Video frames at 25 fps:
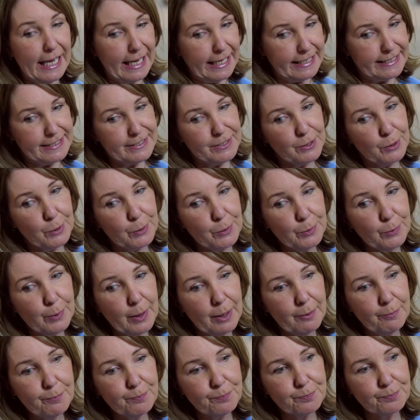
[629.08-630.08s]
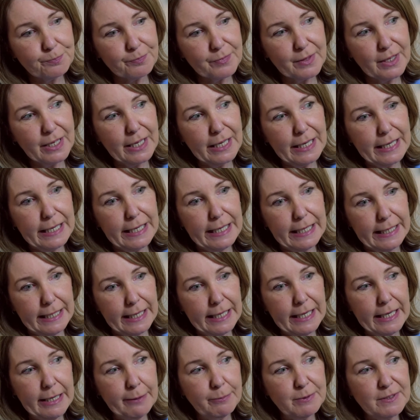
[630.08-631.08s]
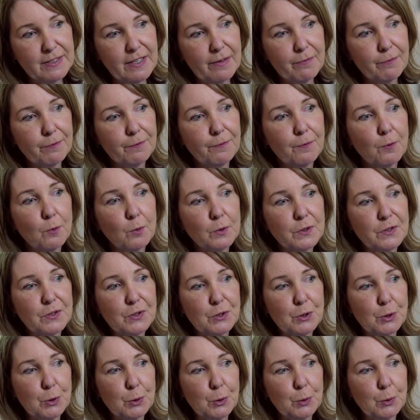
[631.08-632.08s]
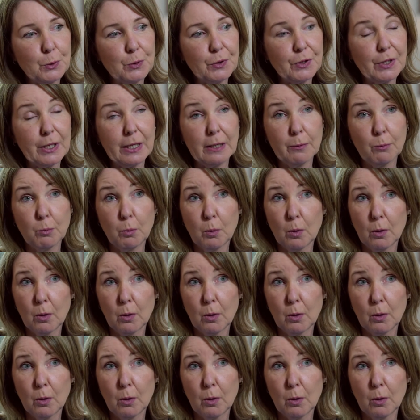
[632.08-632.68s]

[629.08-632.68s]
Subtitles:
So he was then forced to think,